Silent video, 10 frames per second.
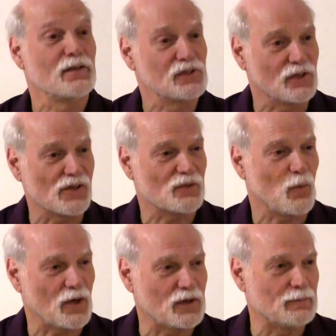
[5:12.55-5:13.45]
So I just
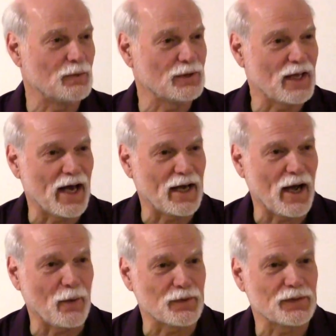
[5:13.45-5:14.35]
wanted to put that
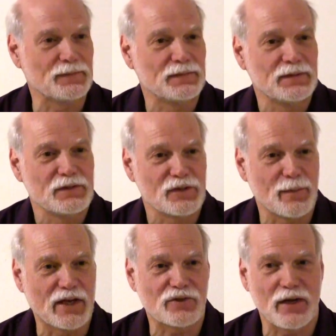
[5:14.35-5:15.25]
out to
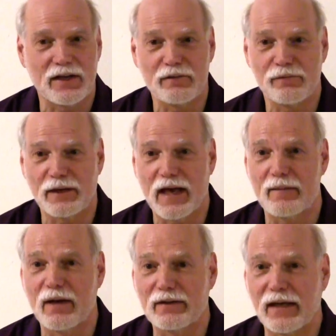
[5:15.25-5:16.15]
make sure I didn't forget
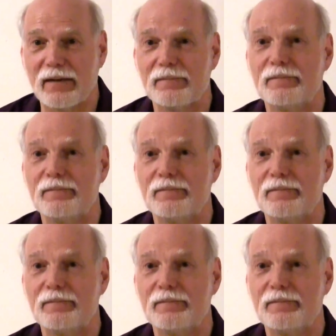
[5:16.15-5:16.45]
about that.